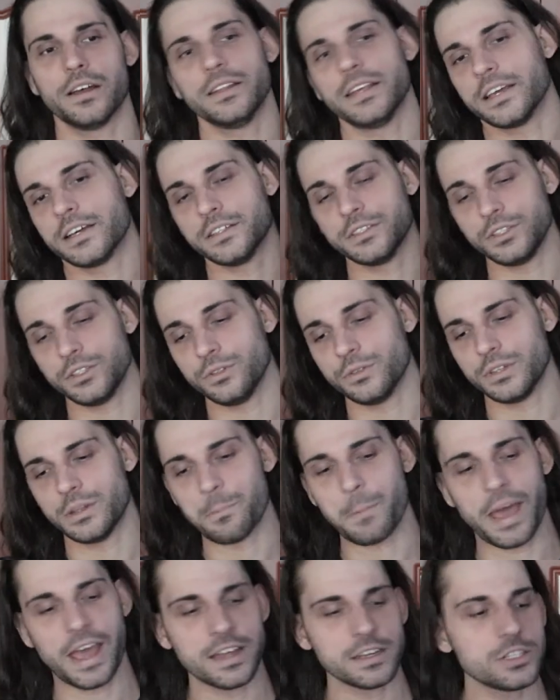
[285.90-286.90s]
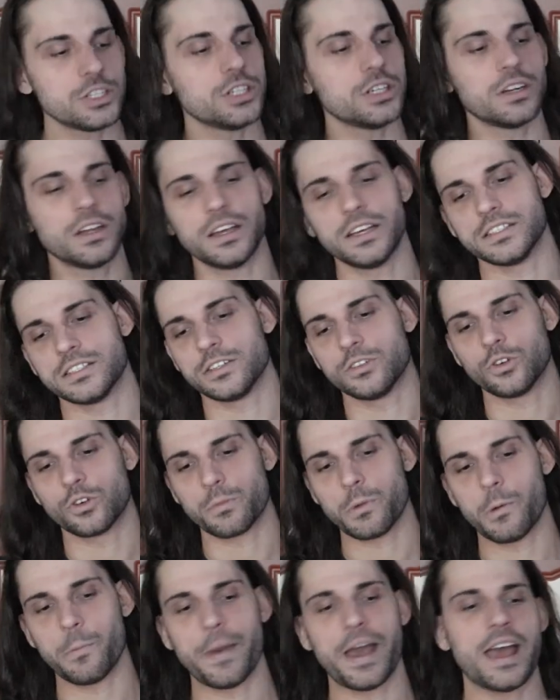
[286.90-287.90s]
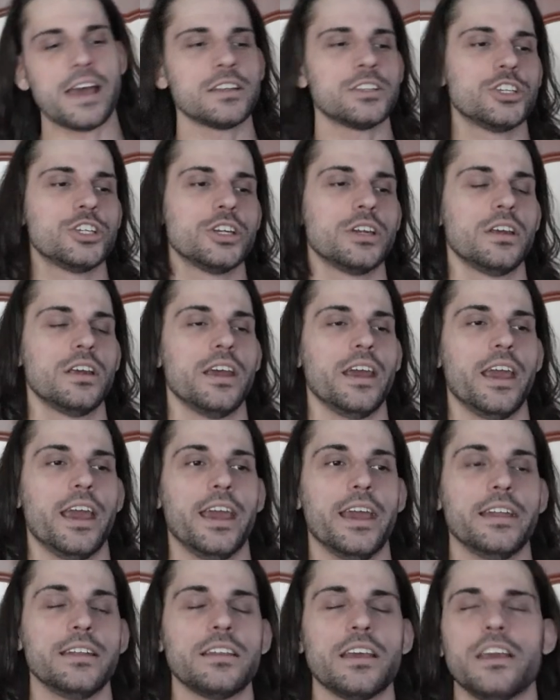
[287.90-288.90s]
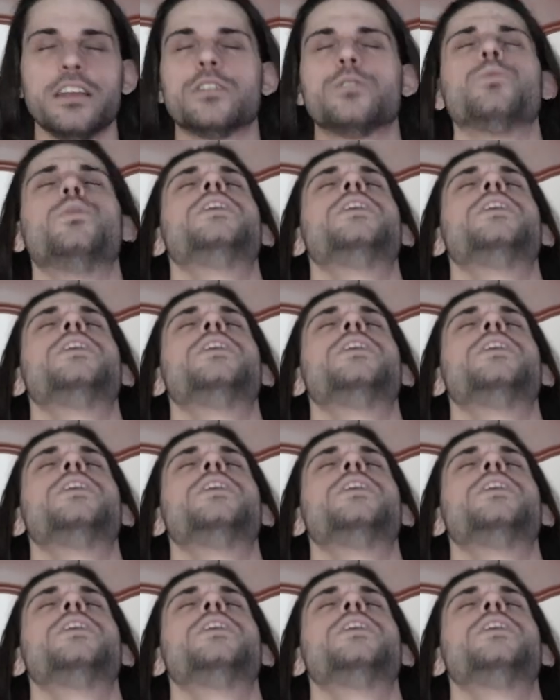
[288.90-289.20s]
they continued the match as a normal match, and it